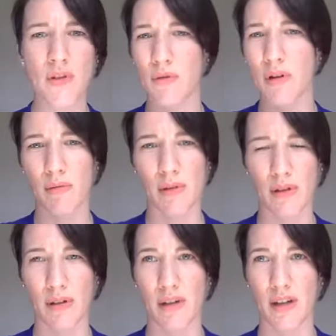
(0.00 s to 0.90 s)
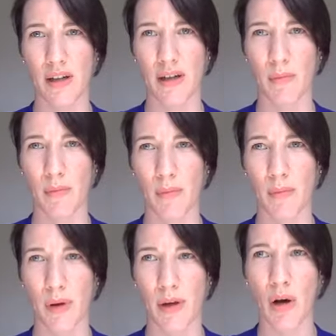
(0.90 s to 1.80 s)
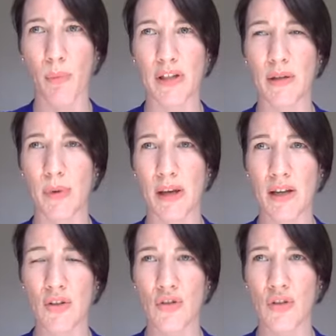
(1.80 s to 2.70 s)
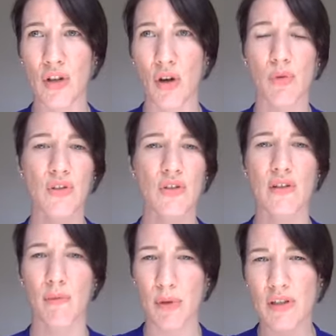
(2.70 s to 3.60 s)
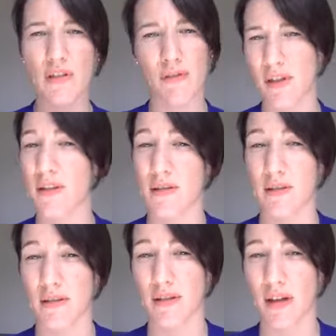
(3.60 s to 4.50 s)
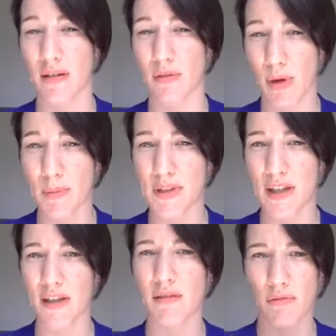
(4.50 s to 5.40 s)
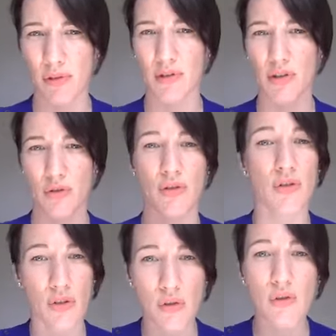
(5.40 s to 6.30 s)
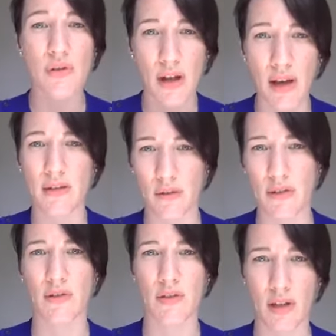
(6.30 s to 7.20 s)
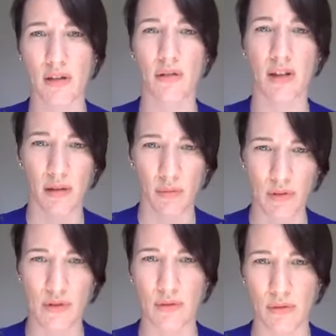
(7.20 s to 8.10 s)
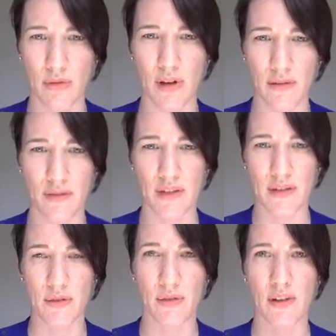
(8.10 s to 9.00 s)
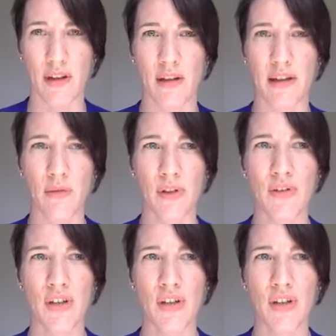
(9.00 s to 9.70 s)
to our company page, which is a bit different than a website, which you could actually check, okay, I want to have this or that language.